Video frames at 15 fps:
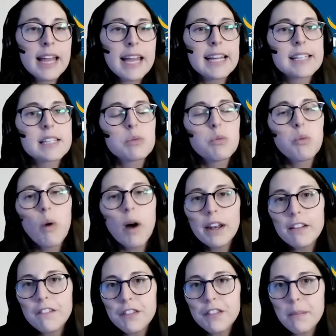It's one
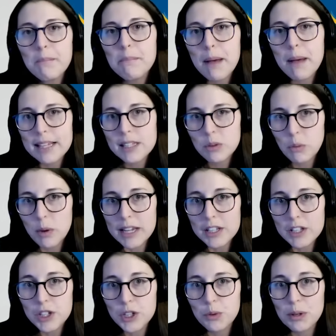of the best
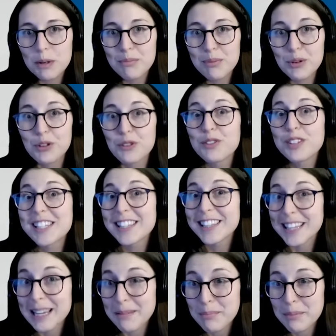ways to improve
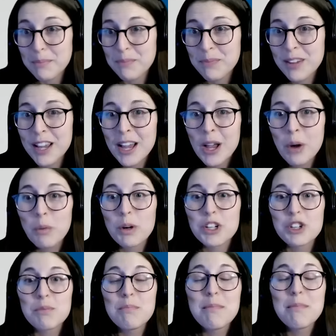sleep,
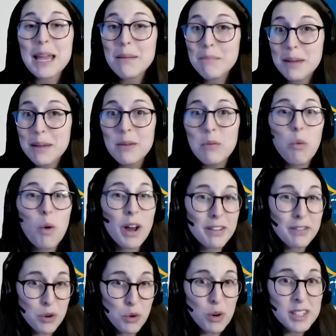which may be one
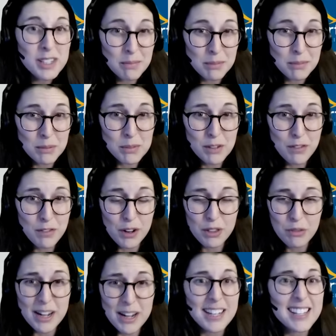of your symptoms of
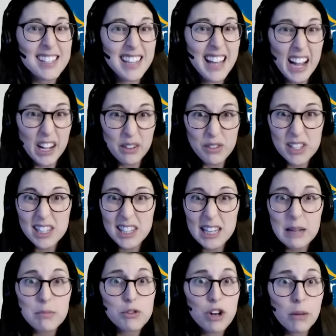arthritis: lack of
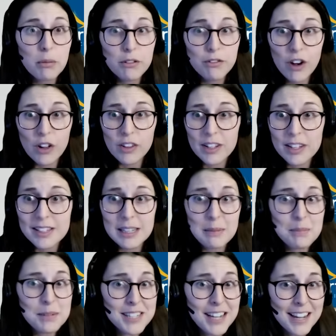sleep, trouble falling
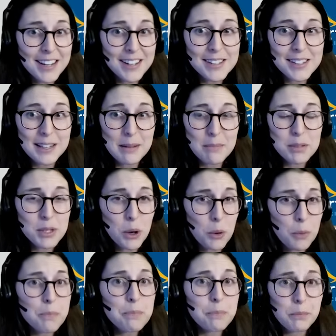asleep, staying asleep.
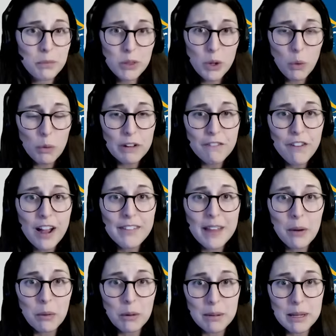So we find
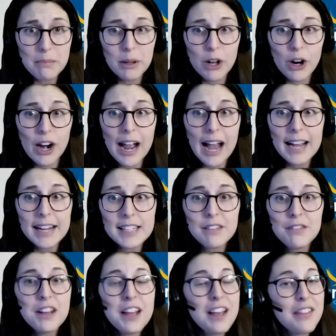that when people are
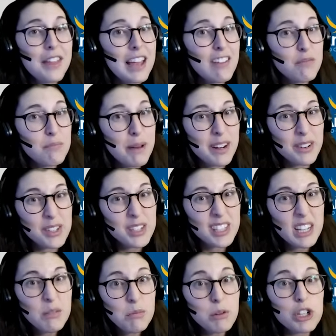active, they have better
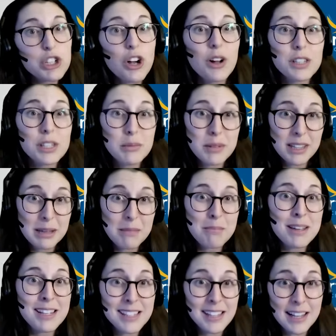sleep, which ultimately
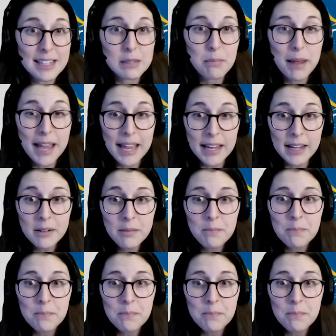means less pain.